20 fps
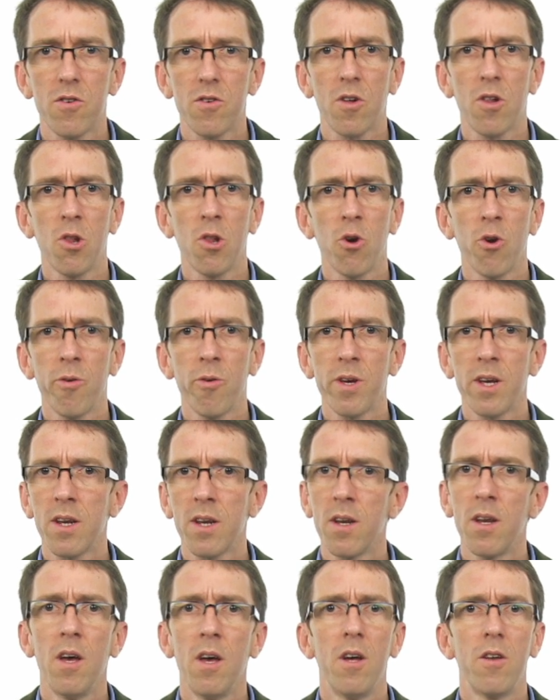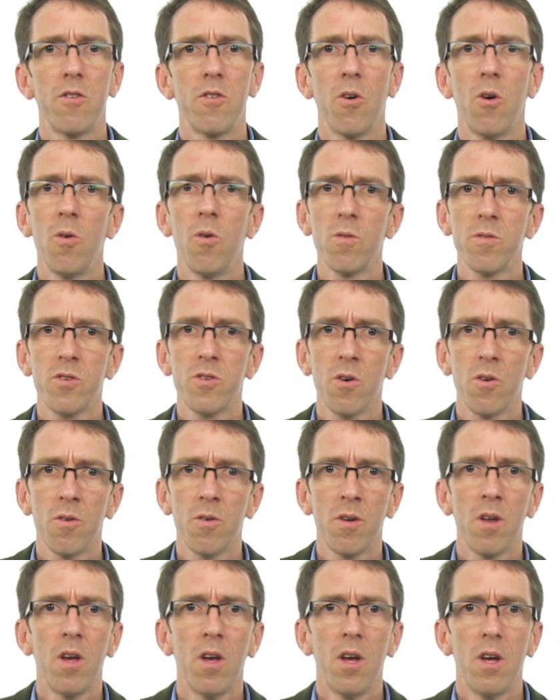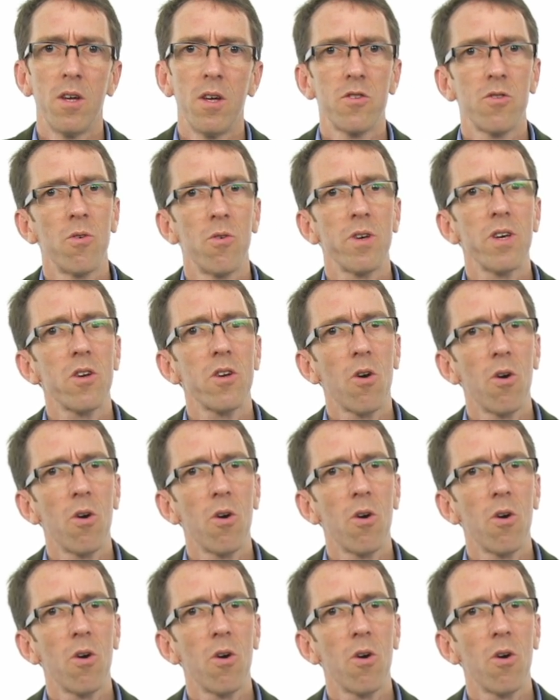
to chlorine, to ozone, so E.